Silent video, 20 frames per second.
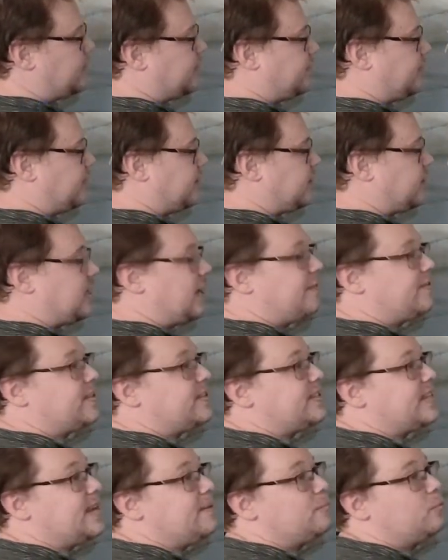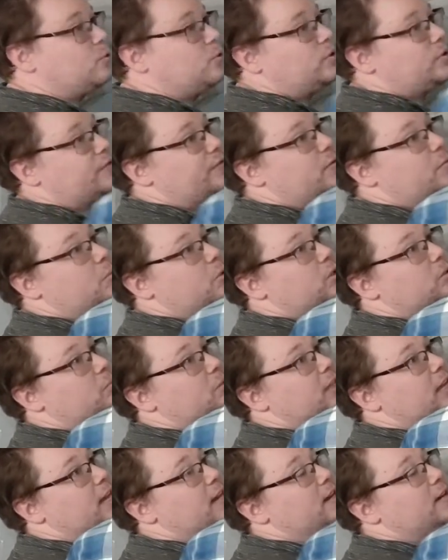division have the same rules for
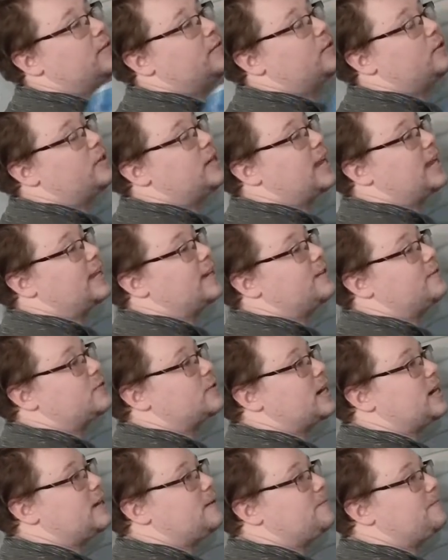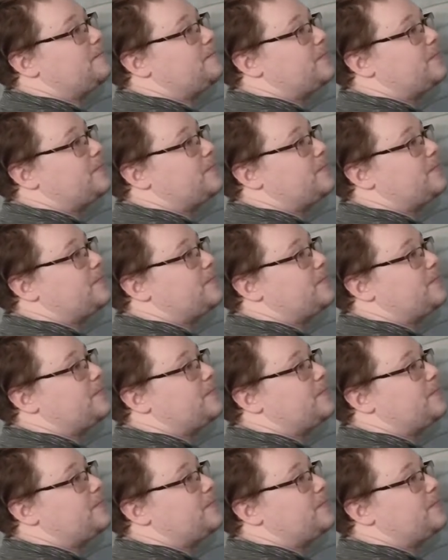for negatives, right?